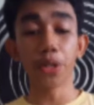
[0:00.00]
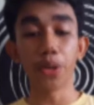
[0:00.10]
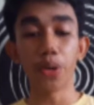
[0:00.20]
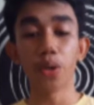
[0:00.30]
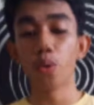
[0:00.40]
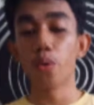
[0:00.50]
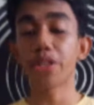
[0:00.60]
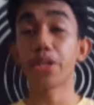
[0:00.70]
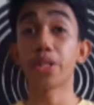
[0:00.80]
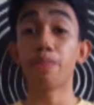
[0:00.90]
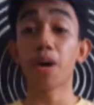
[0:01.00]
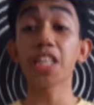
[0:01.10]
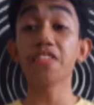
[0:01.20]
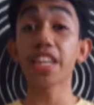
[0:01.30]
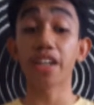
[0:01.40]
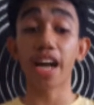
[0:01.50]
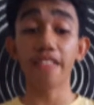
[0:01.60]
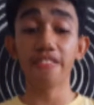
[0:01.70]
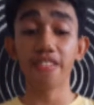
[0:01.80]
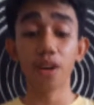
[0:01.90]
you know whether the part of the
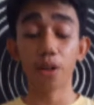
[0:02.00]
graph